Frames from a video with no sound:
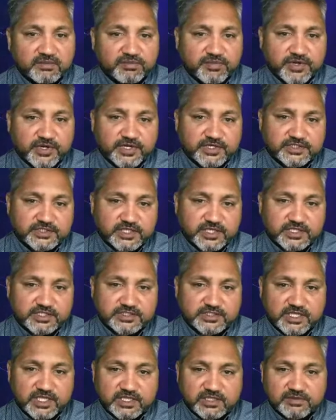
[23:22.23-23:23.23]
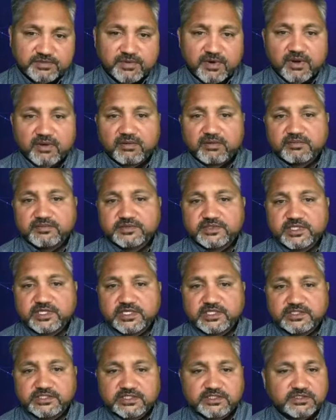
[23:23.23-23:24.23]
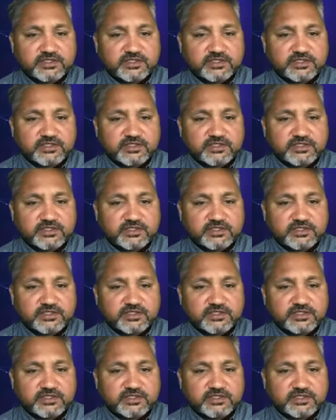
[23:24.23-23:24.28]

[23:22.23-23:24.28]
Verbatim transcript: prayers against health problems, illnesses,